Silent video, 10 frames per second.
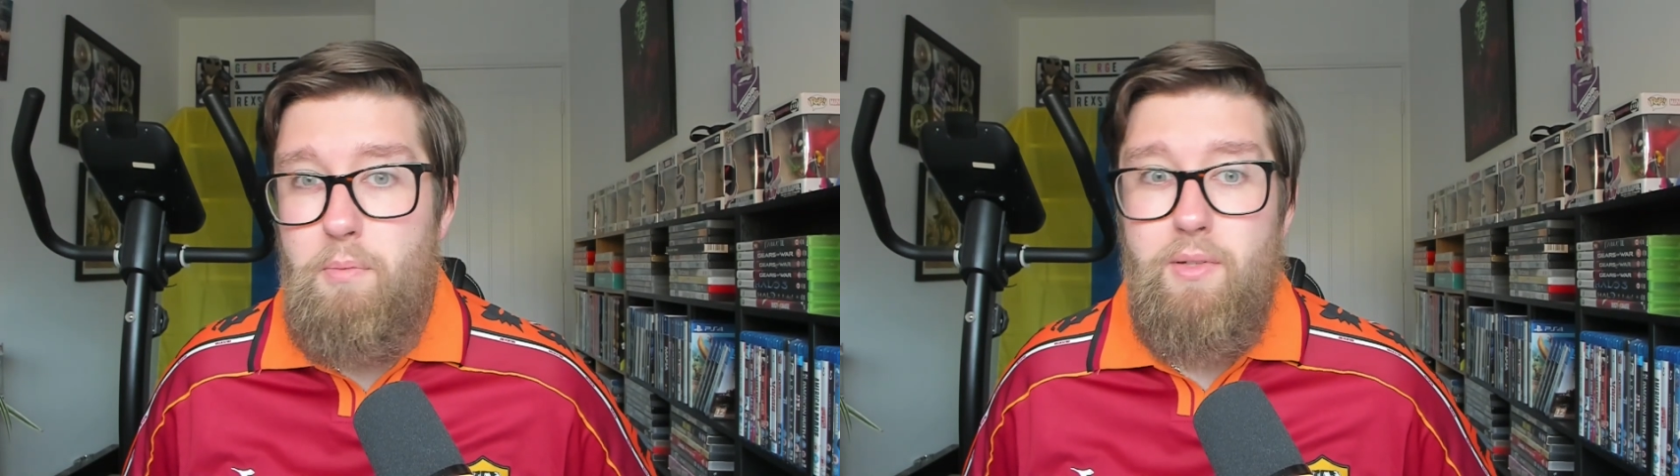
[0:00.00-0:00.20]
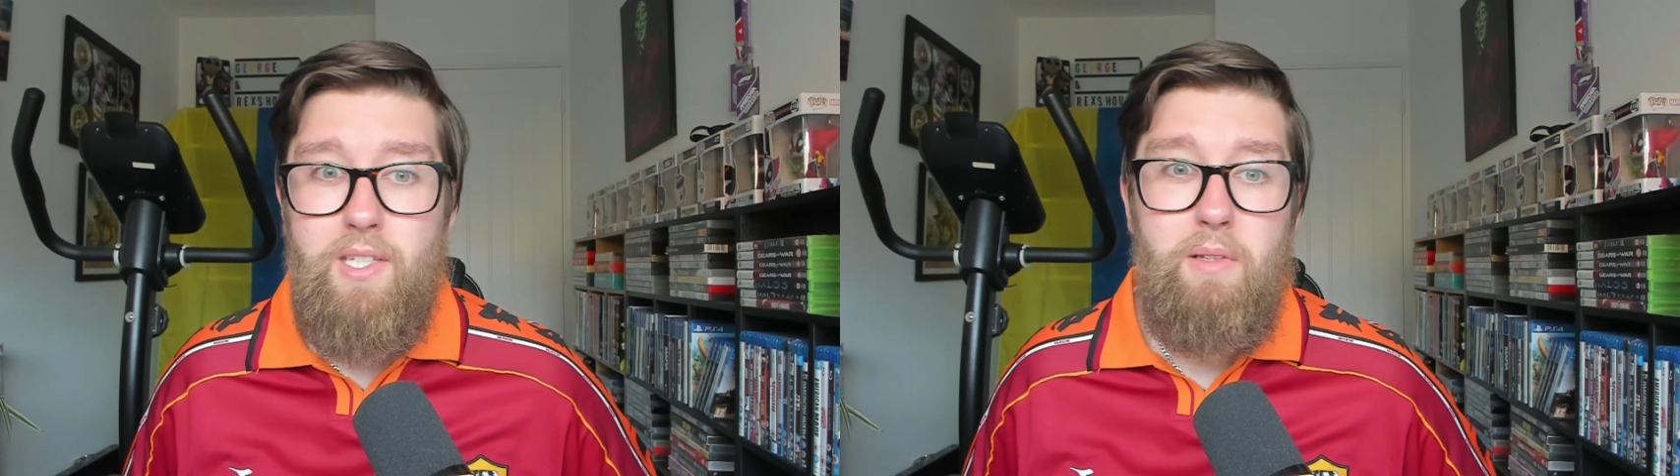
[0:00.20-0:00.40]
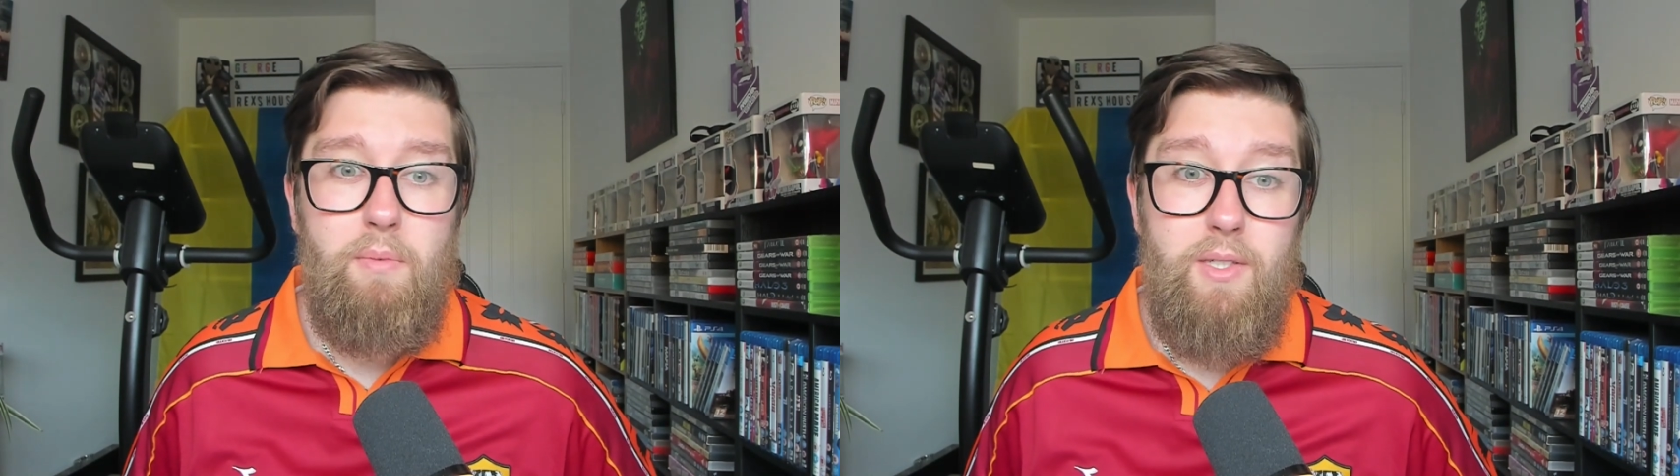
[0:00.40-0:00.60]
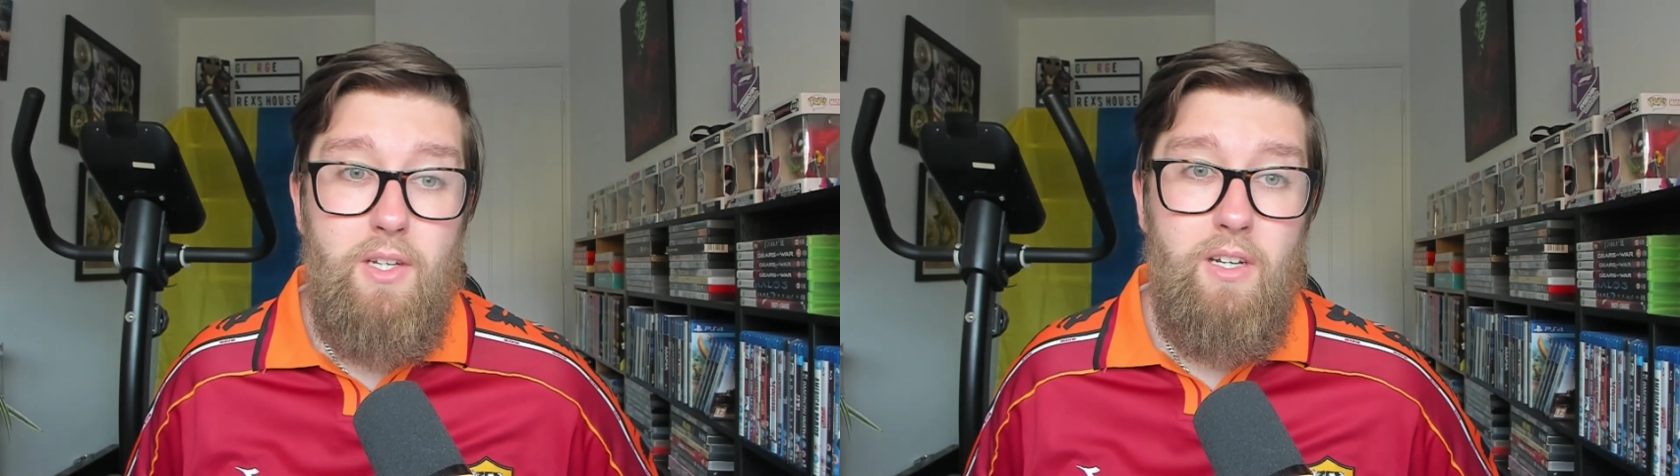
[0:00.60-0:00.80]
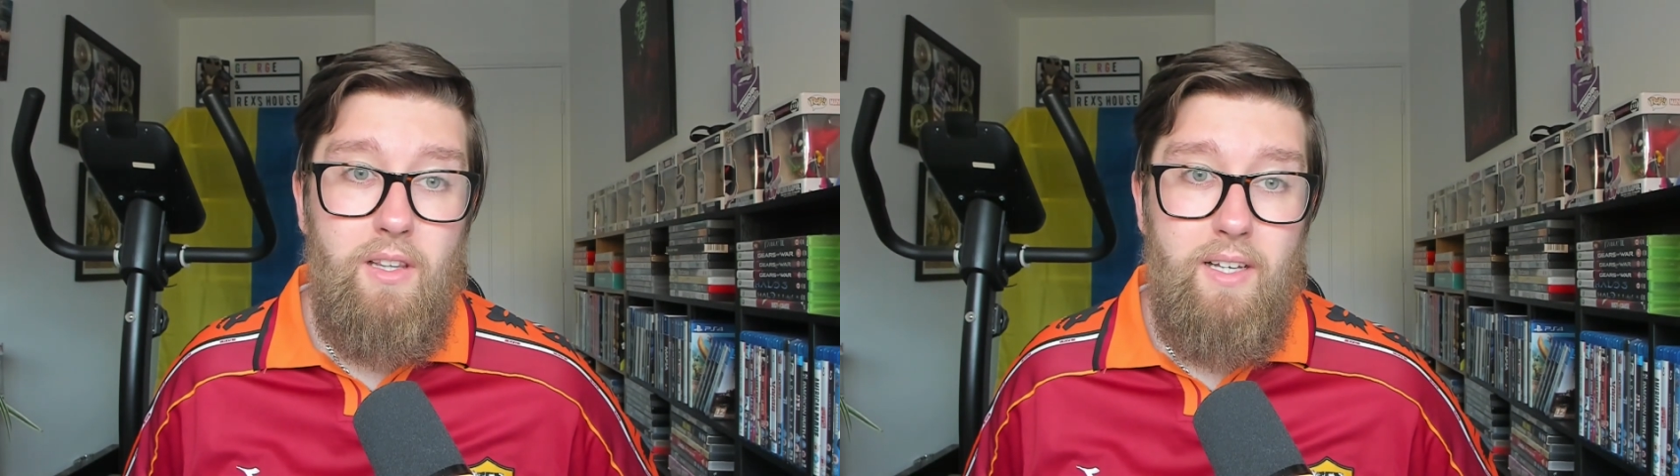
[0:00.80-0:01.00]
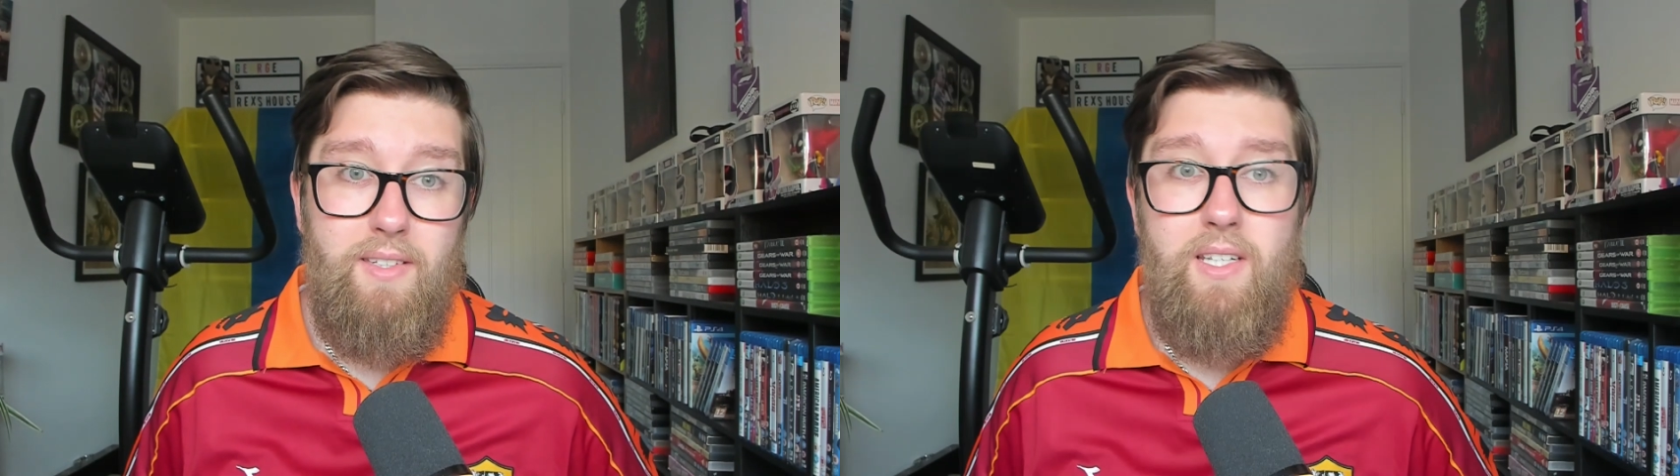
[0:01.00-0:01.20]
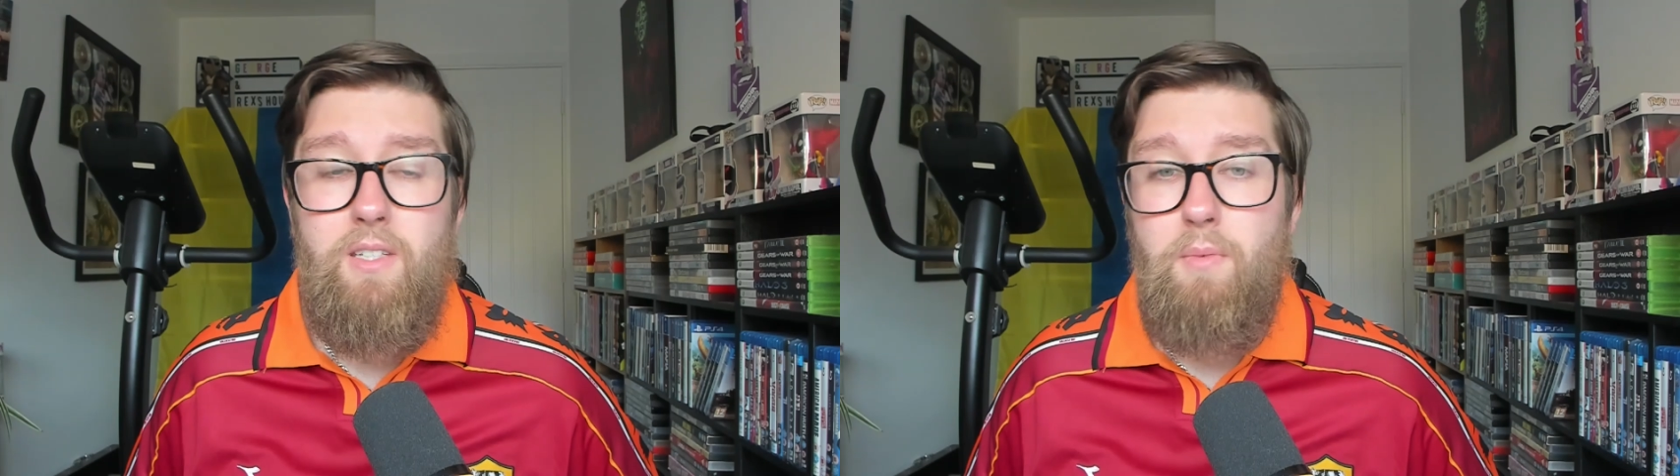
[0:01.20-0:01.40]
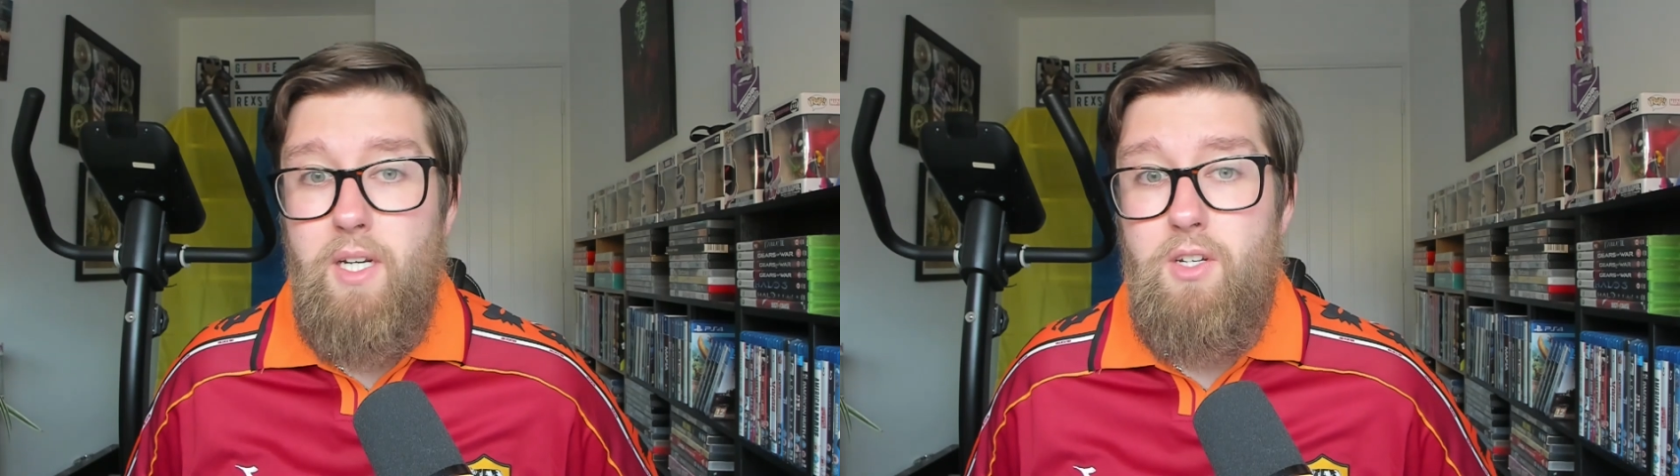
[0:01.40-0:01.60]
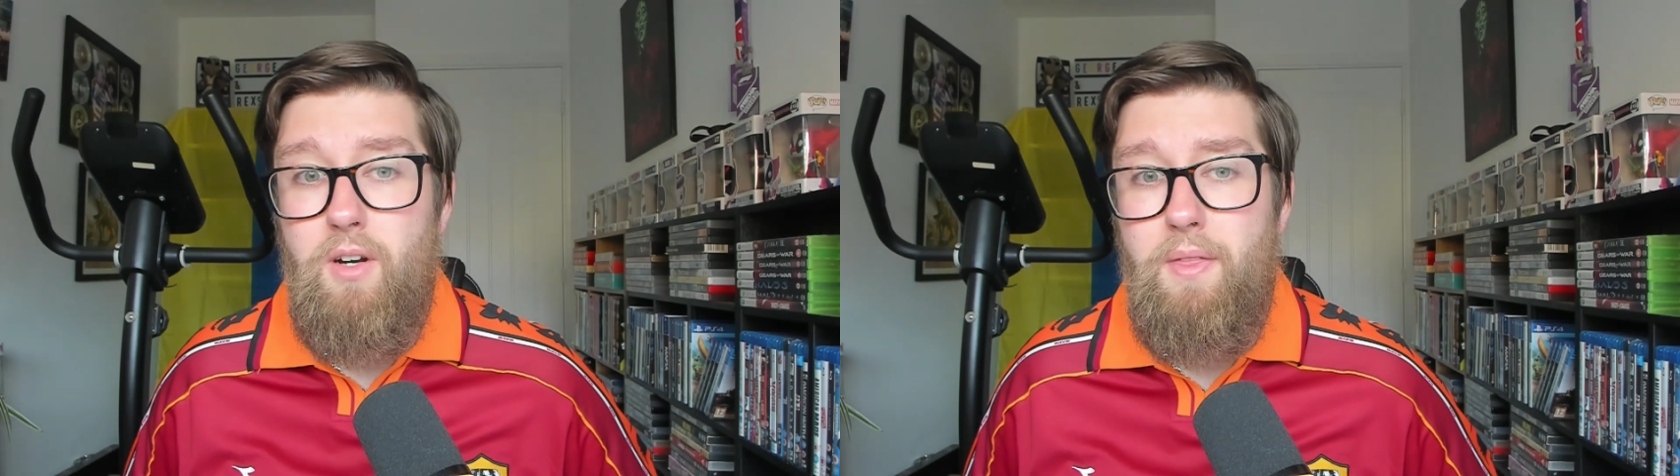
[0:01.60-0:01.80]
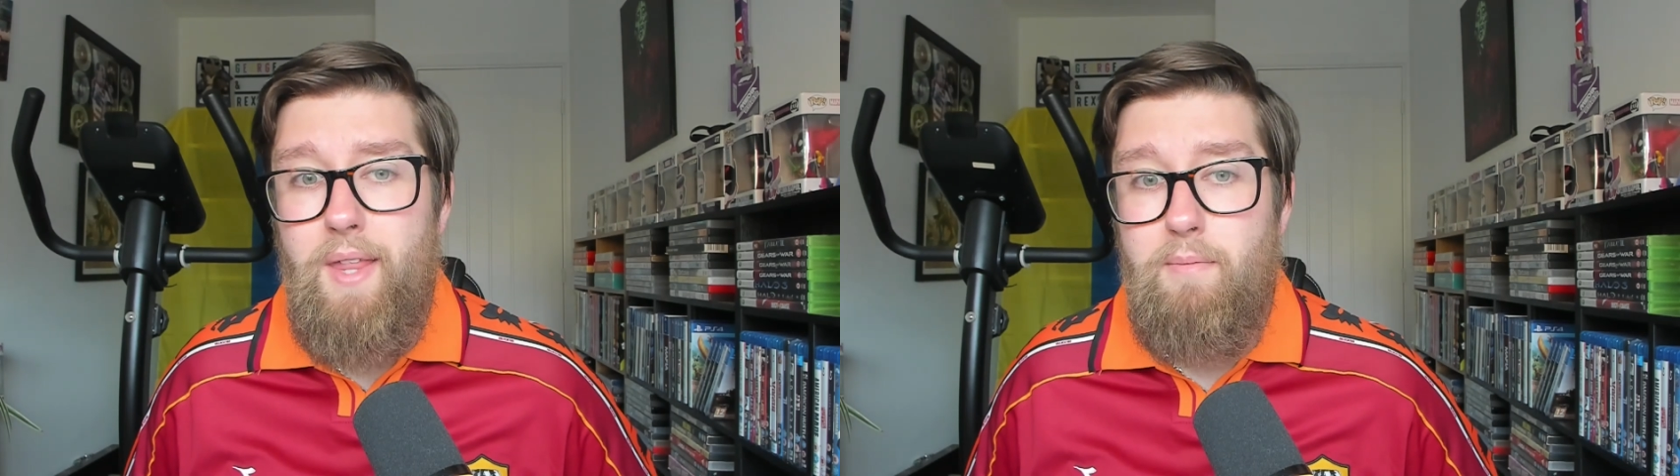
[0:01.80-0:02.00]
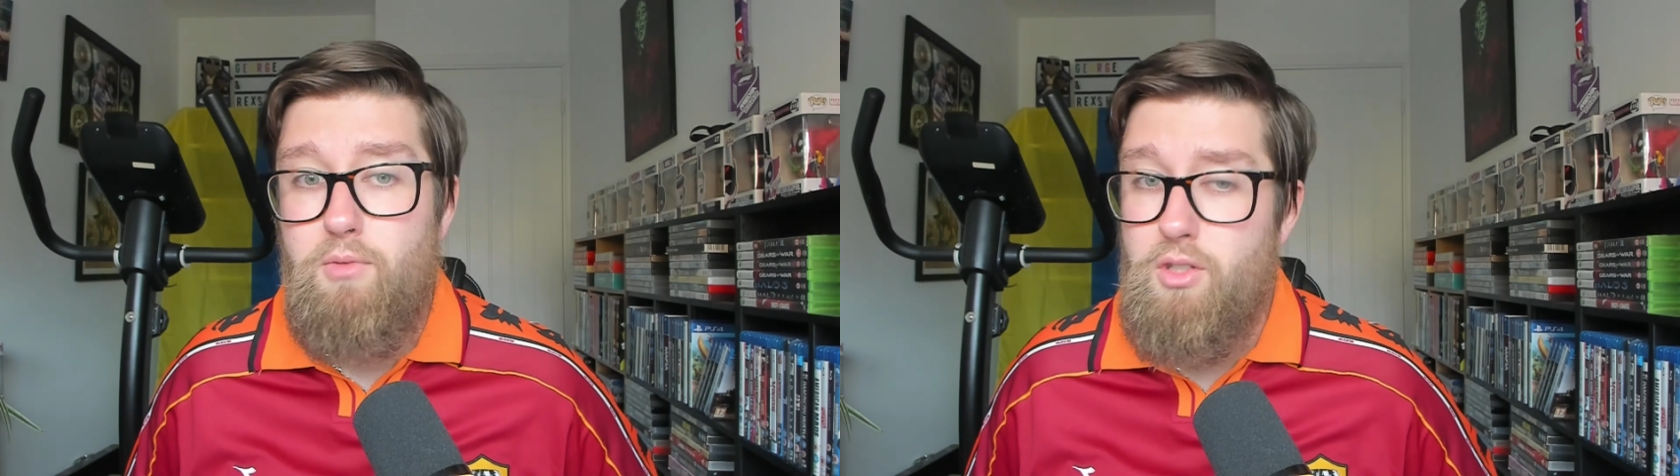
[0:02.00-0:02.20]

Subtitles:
a similar position last season when he joined them.